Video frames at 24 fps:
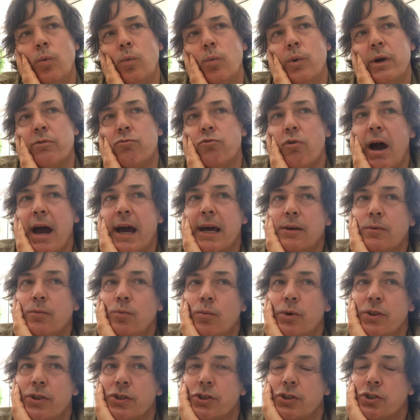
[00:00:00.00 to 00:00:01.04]
We ran
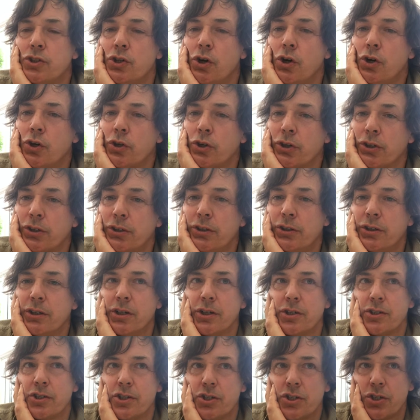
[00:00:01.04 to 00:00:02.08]
with the dog
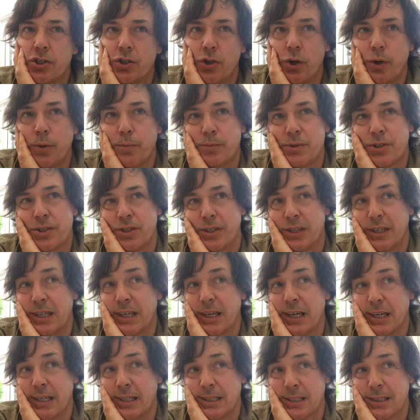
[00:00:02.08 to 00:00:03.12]
and stopped at the
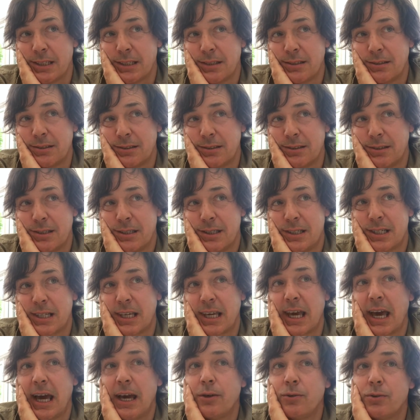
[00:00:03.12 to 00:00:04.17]
gate to
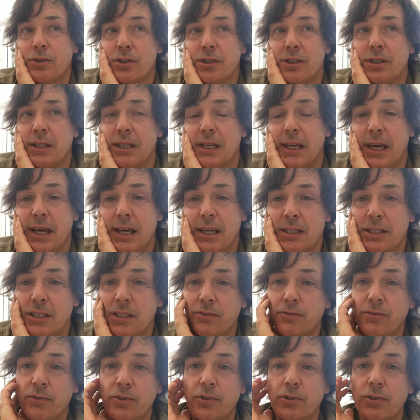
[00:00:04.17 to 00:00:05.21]
count the
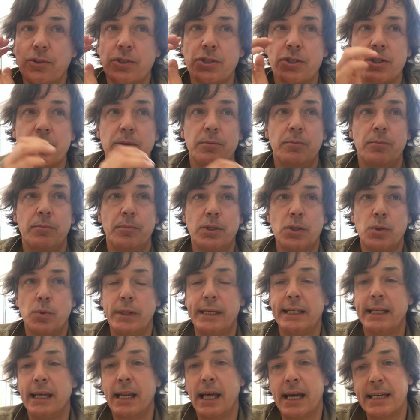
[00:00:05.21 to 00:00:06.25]
intervals
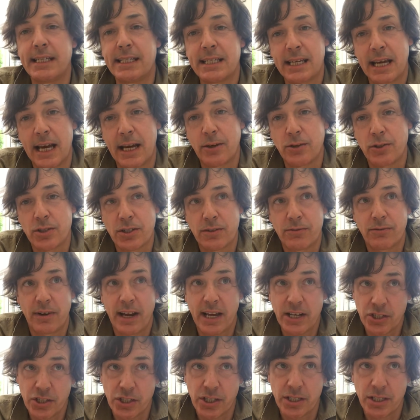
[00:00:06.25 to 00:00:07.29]
between lighthouse
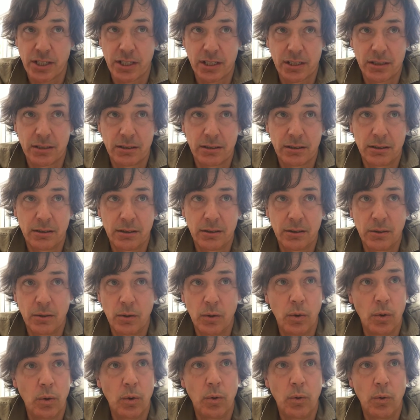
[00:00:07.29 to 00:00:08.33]
flashes.
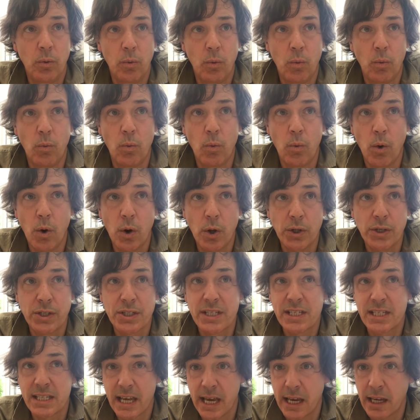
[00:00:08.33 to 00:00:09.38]
1
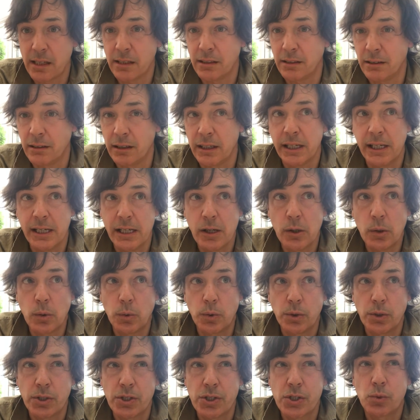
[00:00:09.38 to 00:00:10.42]
second
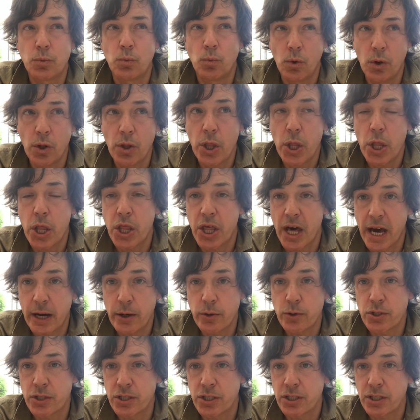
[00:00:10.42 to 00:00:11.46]
equals
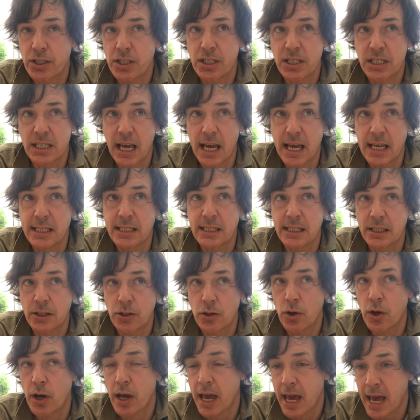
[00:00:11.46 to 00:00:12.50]
1,000, said in
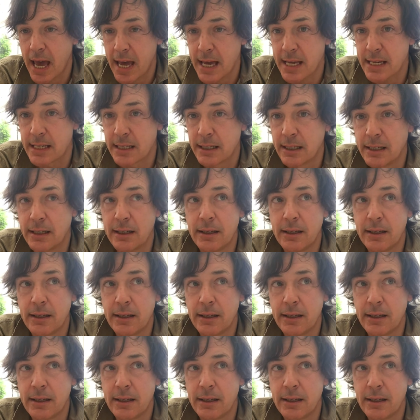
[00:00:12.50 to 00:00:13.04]
your head,